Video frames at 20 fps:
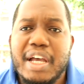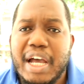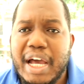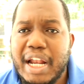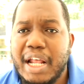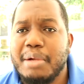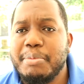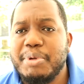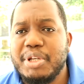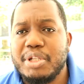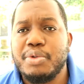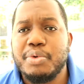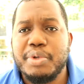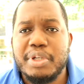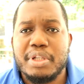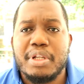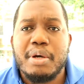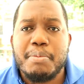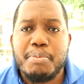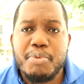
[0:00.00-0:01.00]
And I'll be
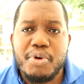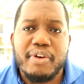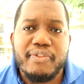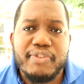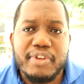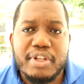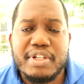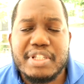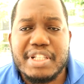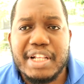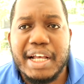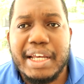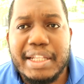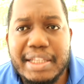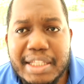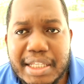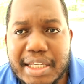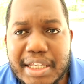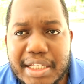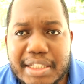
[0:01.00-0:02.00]
doing more videos
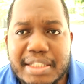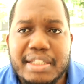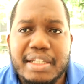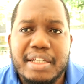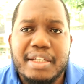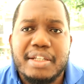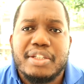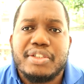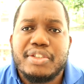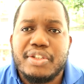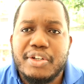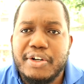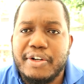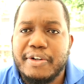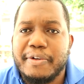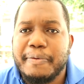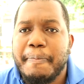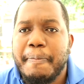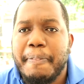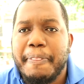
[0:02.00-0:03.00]
like these.
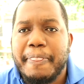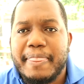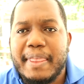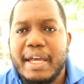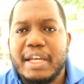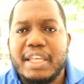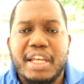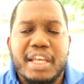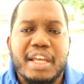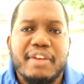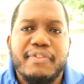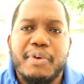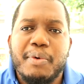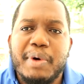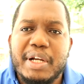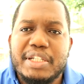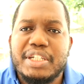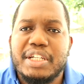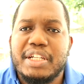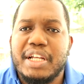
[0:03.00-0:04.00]
So thank you again for
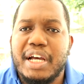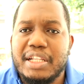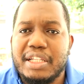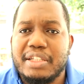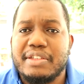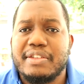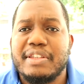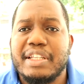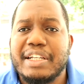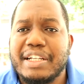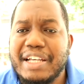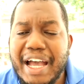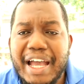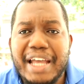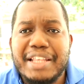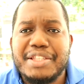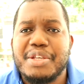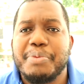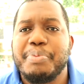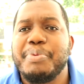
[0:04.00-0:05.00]
watching and the
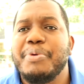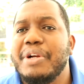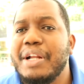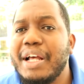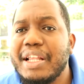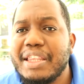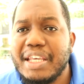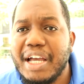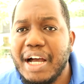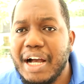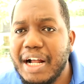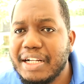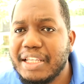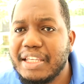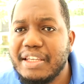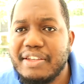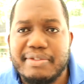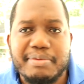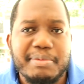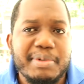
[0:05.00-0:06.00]
kind support that y'all
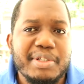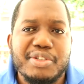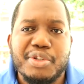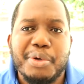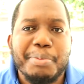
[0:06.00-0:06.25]
give me. So